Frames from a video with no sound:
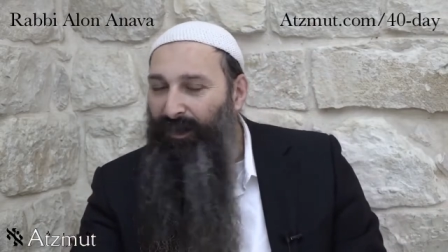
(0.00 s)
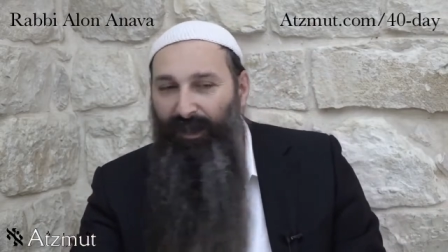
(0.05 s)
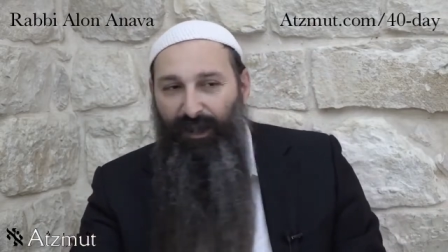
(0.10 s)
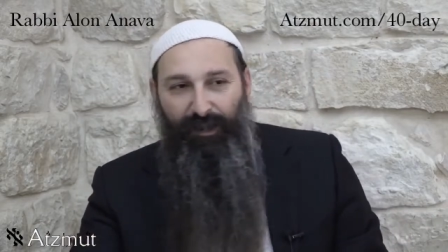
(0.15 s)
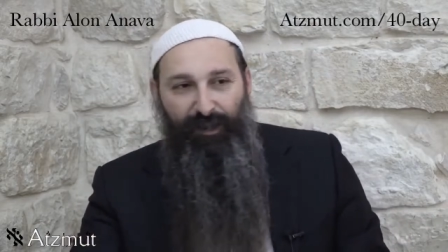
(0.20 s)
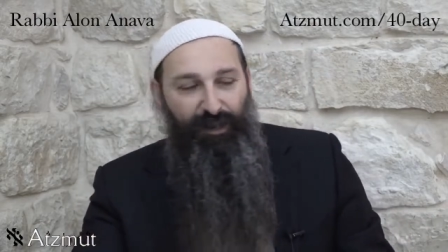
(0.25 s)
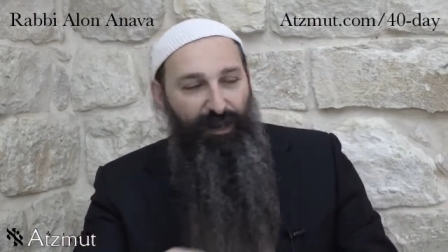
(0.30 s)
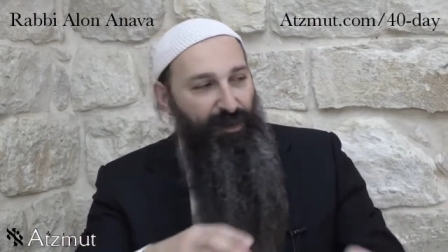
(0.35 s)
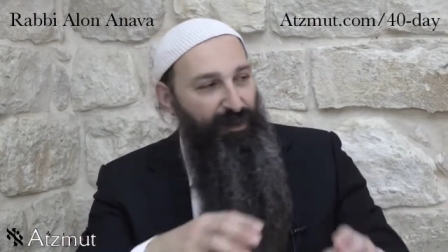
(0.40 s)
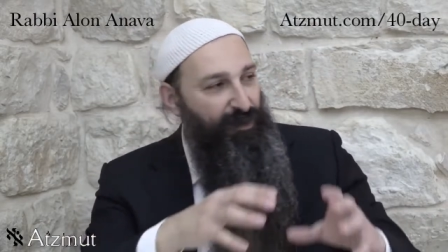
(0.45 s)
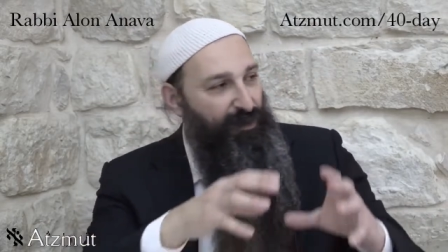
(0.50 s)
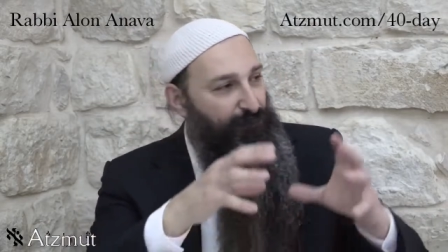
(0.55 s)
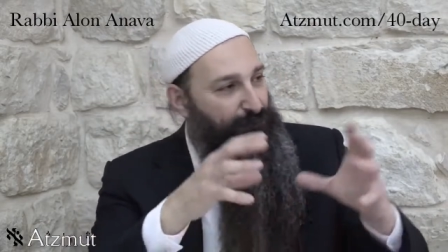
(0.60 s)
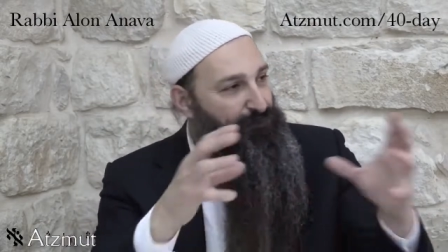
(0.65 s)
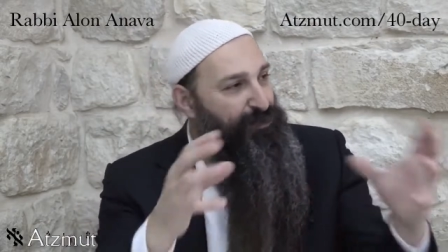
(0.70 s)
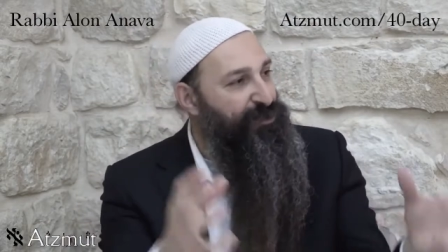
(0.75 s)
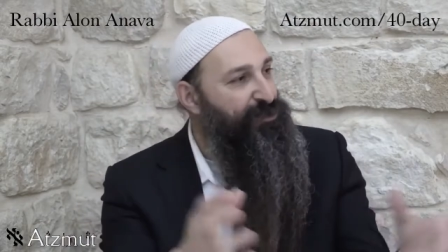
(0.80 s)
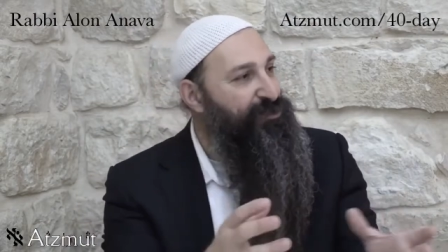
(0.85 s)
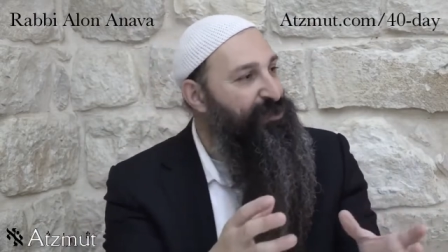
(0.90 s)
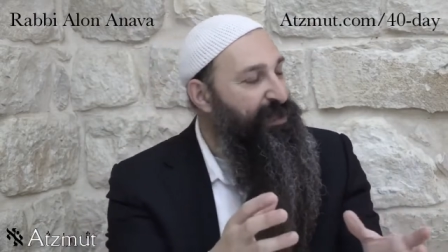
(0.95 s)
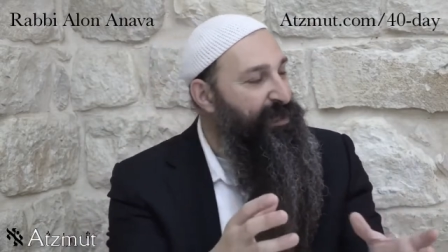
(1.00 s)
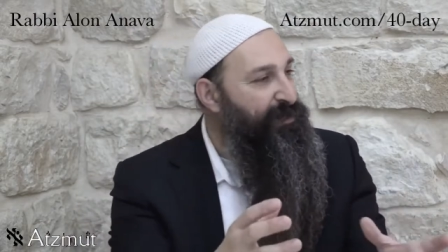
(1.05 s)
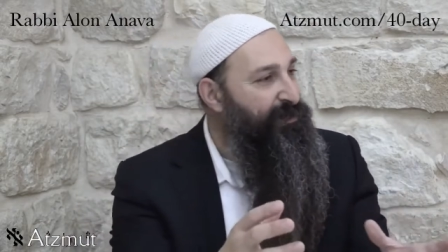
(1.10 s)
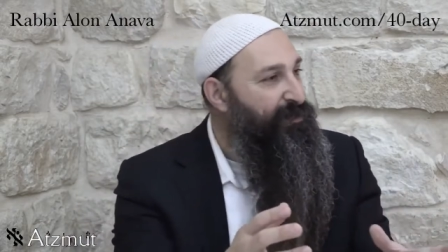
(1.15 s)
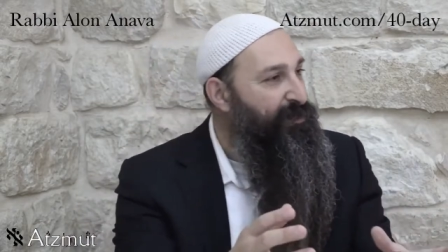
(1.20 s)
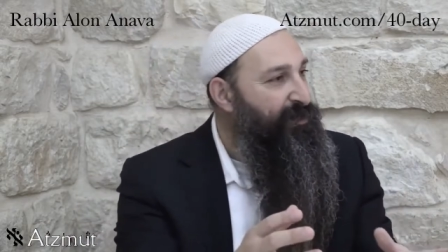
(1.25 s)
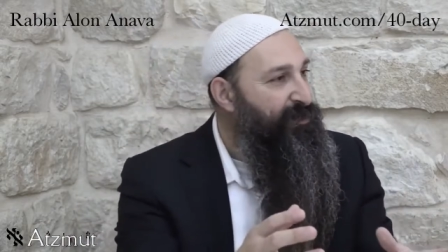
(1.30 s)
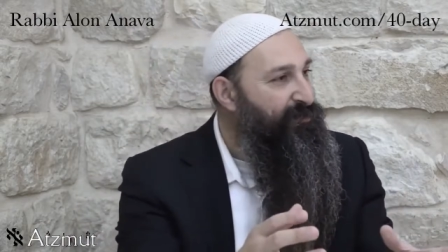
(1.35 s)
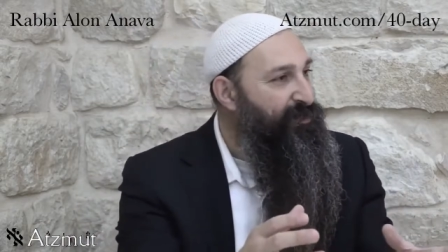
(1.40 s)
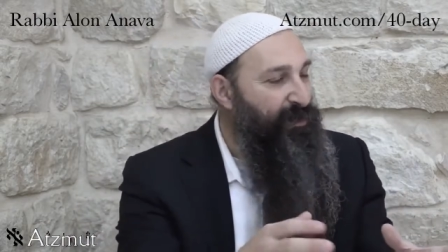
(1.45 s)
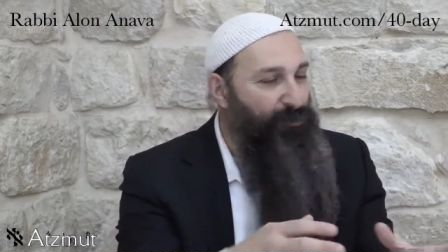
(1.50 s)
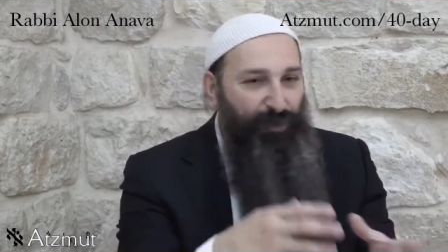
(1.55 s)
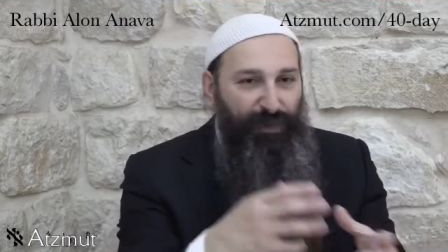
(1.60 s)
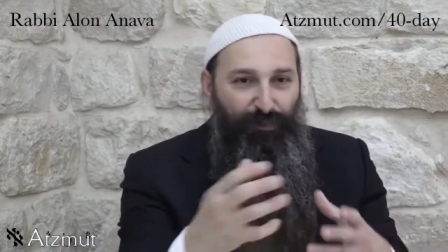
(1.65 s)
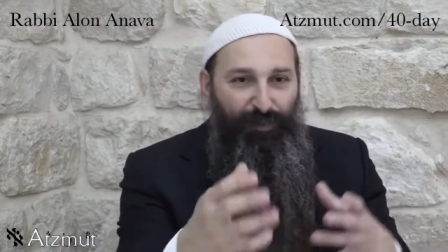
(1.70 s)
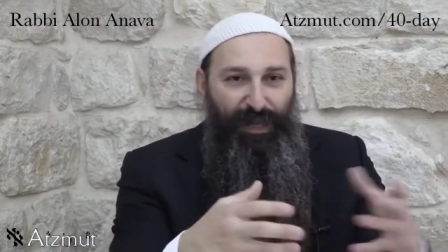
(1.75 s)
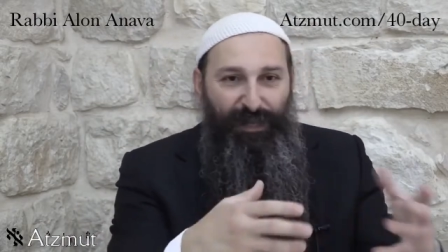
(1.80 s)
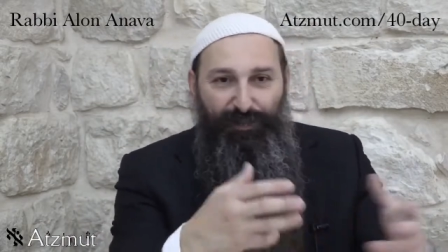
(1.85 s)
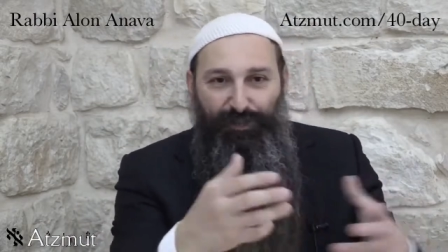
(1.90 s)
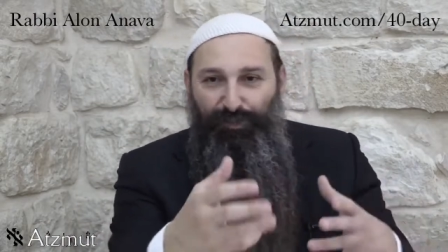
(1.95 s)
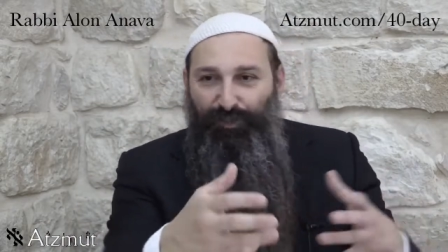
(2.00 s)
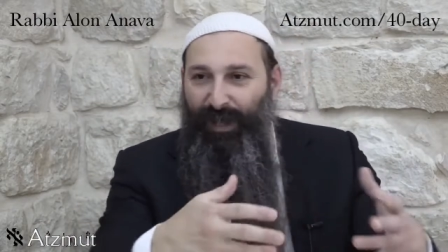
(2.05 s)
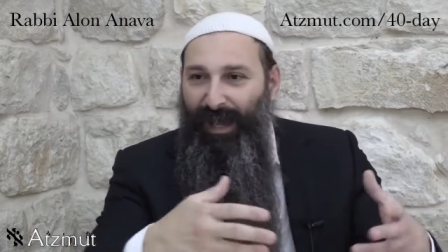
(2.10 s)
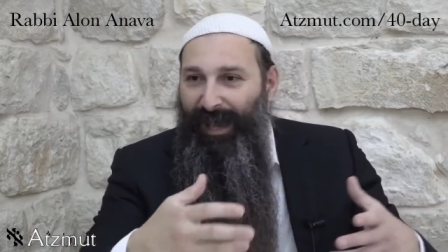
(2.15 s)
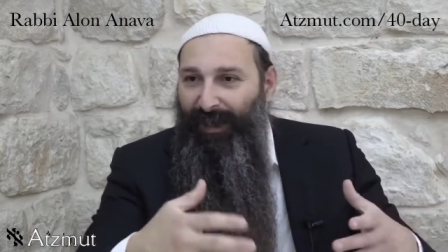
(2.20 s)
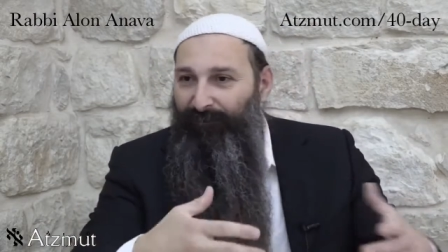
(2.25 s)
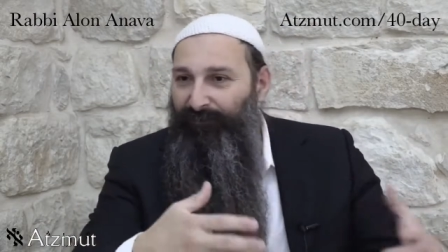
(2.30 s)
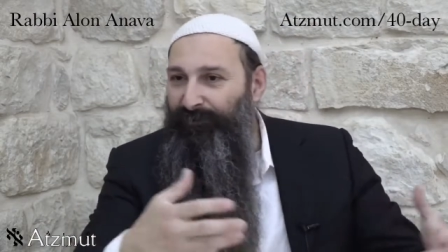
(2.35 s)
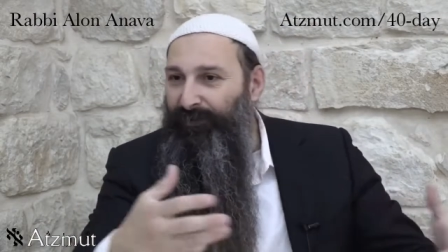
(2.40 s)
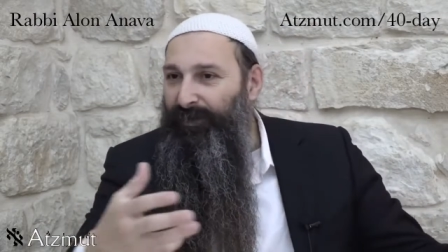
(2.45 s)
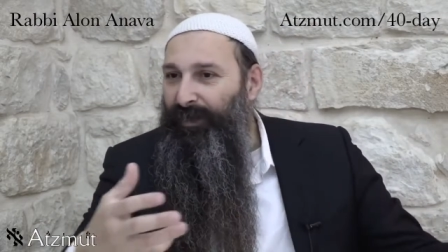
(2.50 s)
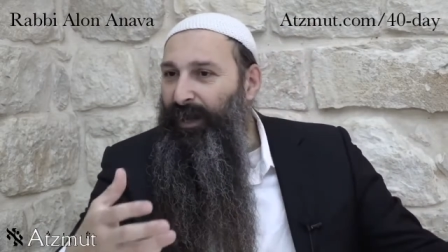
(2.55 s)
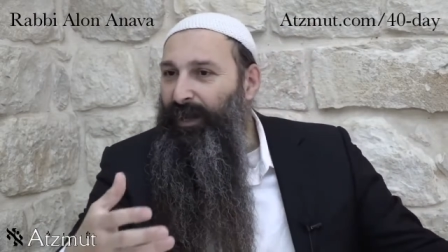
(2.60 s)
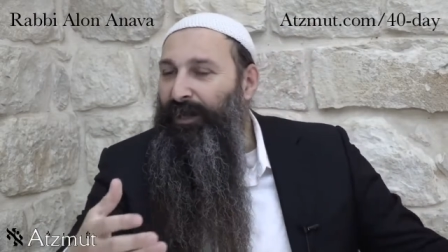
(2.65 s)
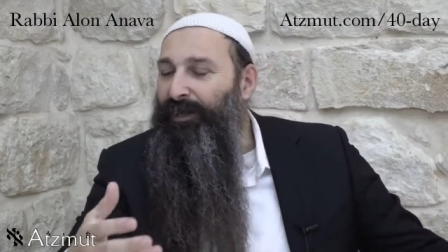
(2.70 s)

our, uh, our building that we want to have in,